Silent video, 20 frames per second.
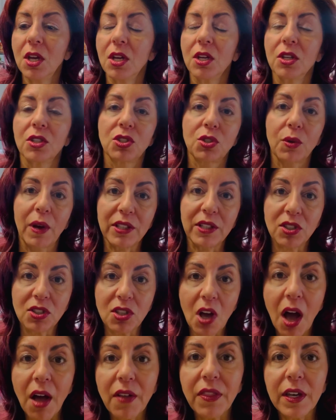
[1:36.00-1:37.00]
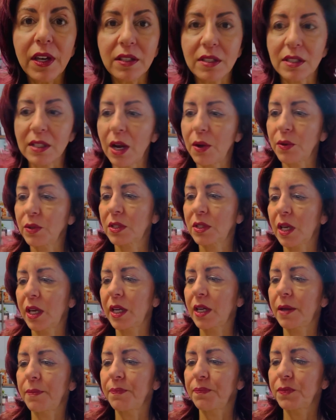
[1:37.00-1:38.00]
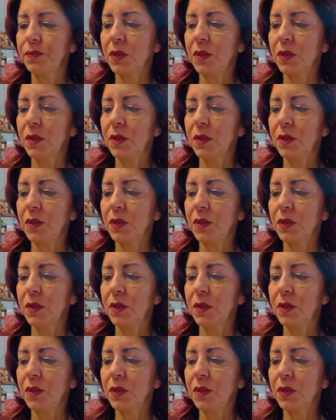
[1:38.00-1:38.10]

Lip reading: So I saw this and I was like,